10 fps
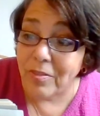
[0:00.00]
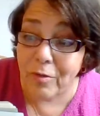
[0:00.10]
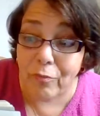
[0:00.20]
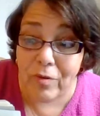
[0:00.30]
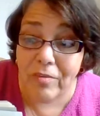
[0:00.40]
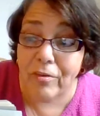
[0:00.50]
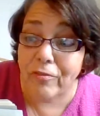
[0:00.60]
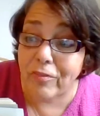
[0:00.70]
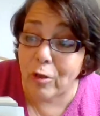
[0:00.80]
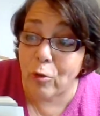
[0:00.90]
The river
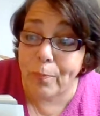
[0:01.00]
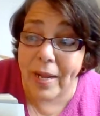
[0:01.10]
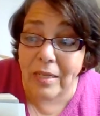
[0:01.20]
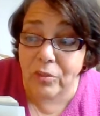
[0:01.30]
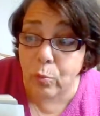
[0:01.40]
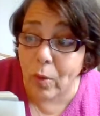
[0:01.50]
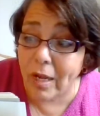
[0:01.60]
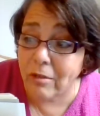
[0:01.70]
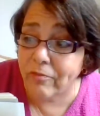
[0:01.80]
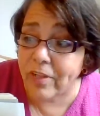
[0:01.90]
flowed past
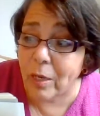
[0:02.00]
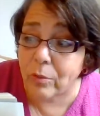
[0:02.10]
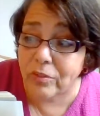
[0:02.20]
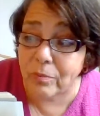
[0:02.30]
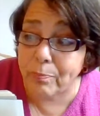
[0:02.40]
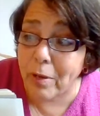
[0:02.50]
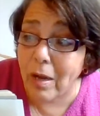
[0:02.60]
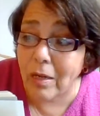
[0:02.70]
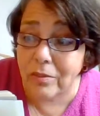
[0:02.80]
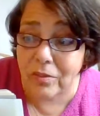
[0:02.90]
wildflowers and
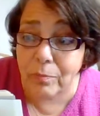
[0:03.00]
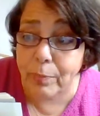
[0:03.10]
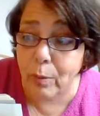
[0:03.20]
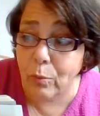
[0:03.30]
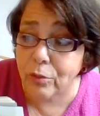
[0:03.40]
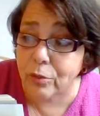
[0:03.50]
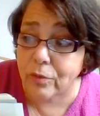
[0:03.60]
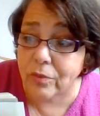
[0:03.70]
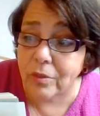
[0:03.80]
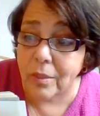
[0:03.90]
ponds and boulders,